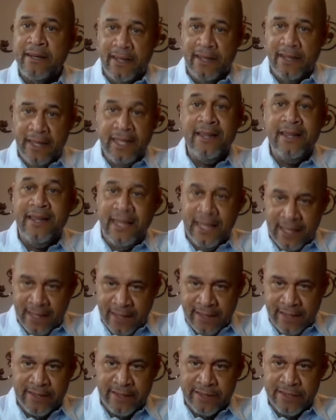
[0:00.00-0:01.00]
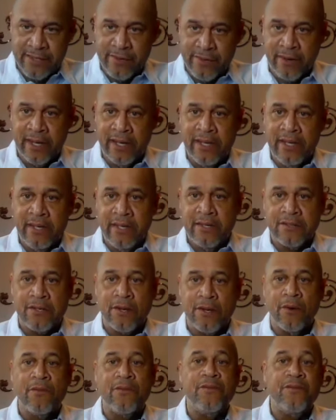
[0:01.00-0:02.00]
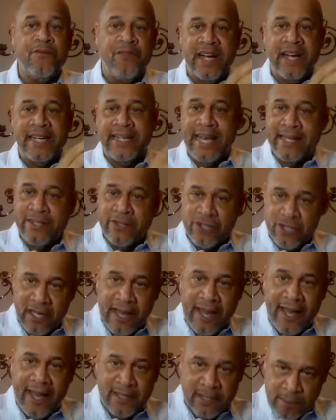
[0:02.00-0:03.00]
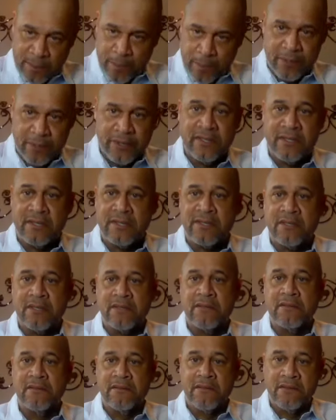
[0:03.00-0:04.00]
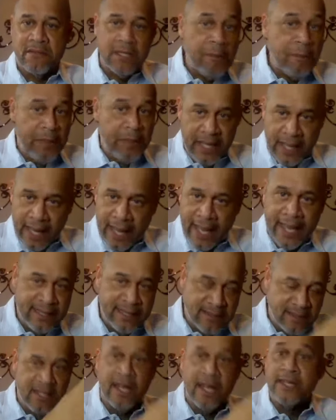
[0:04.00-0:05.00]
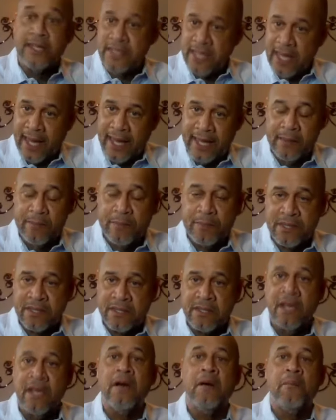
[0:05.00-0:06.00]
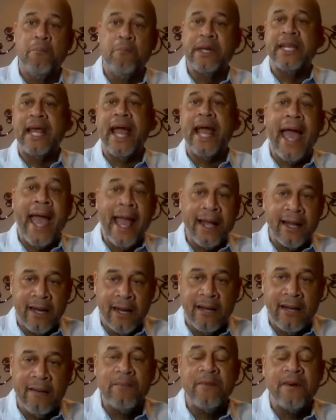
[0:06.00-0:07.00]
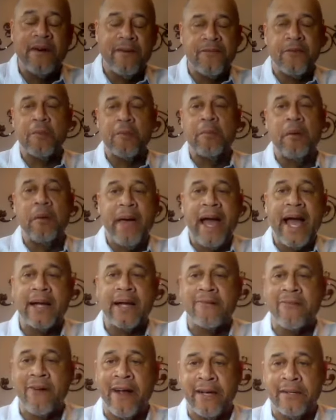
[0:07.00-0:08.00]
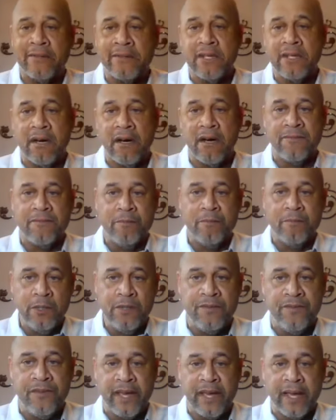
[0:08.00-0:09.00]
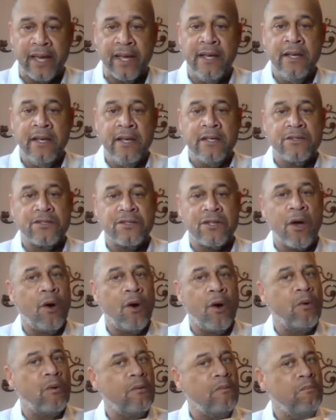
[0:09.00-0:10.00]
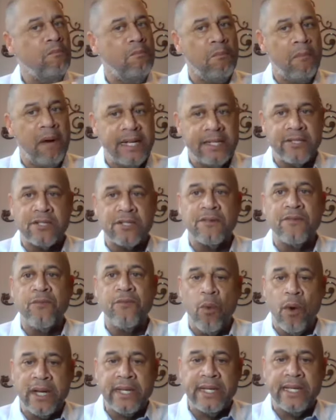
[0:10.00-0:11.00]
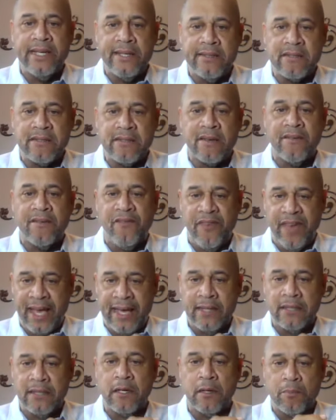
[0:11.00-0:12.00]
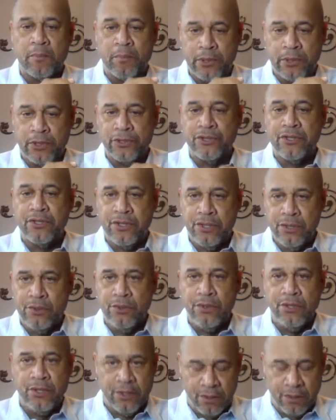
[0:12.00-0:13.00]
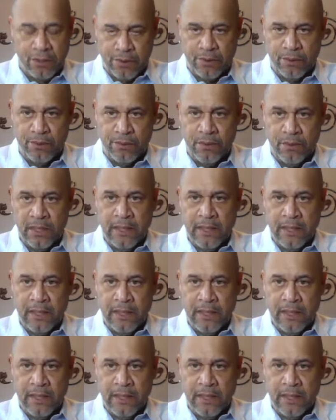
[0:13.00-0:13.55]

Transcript: in the industry. So financial experts, CPAs types, but come from a background of moving. So much of what is available to you